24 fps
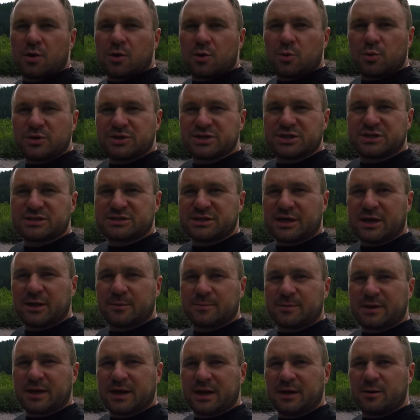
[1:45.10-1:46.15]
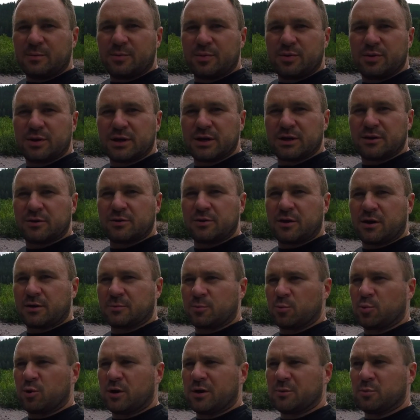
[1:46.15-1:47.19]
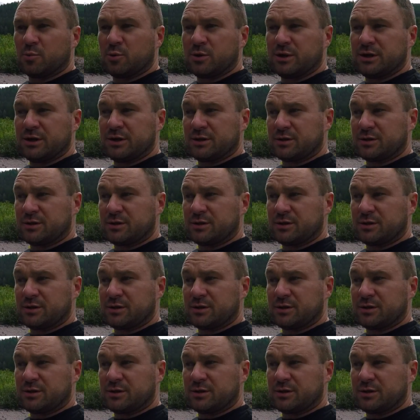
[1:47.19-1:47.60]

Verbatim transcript: We just set up camp here on what we